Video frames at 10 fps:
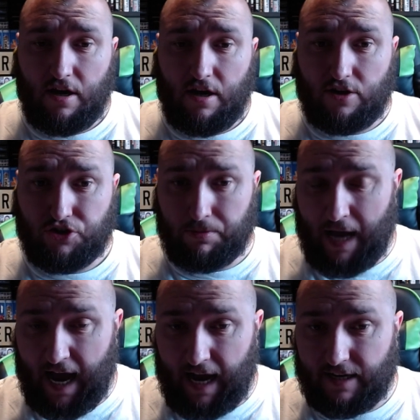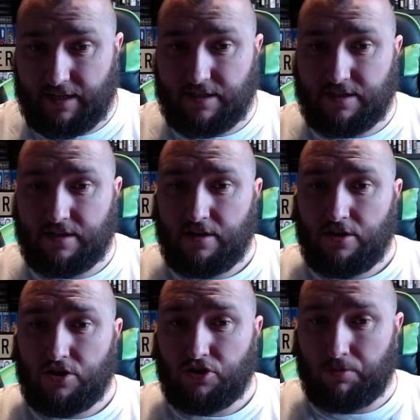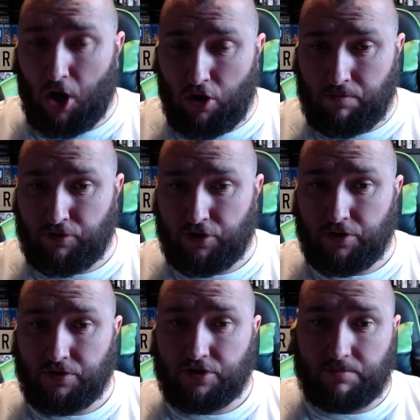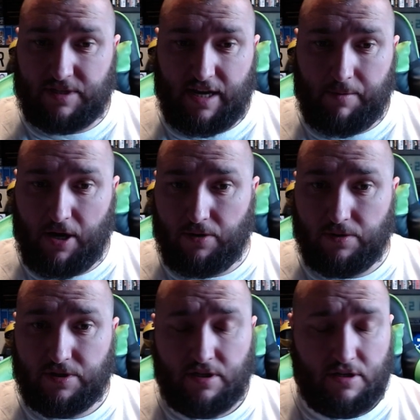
some hacks, some homebrews, some demos,